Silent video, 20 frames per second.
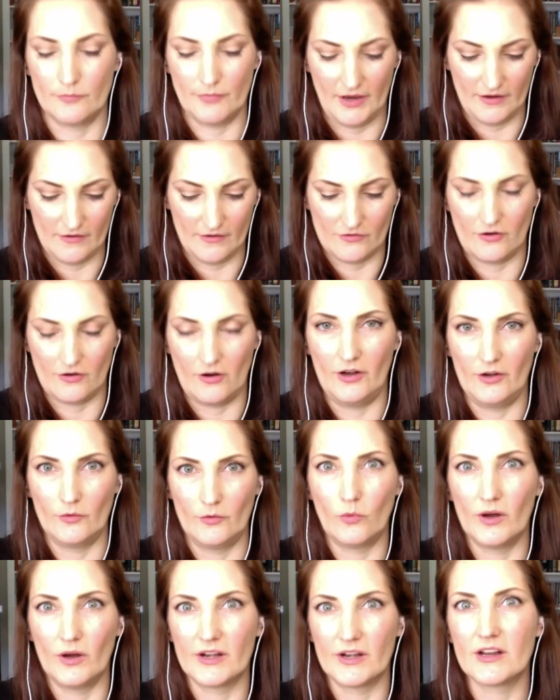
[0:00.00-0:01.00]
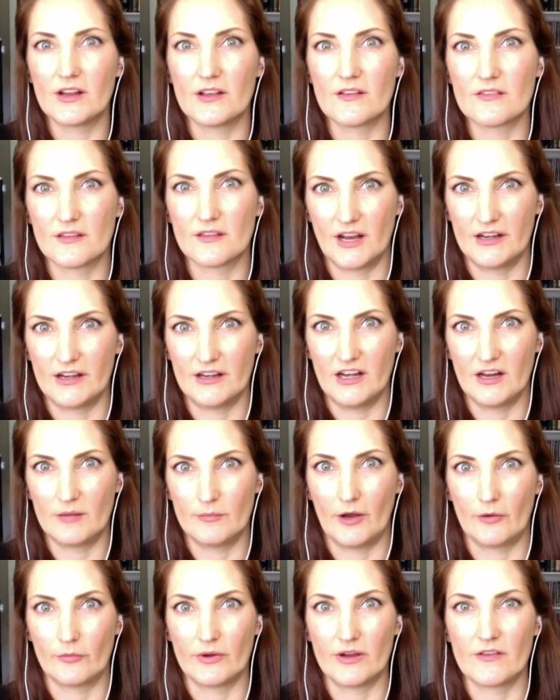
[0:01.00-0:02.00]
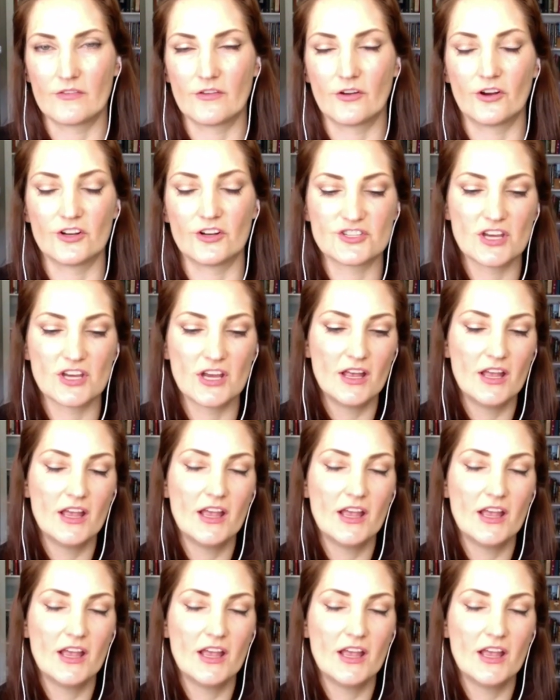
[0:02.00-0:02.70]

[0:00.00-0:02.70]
based on what it is that I need in my research.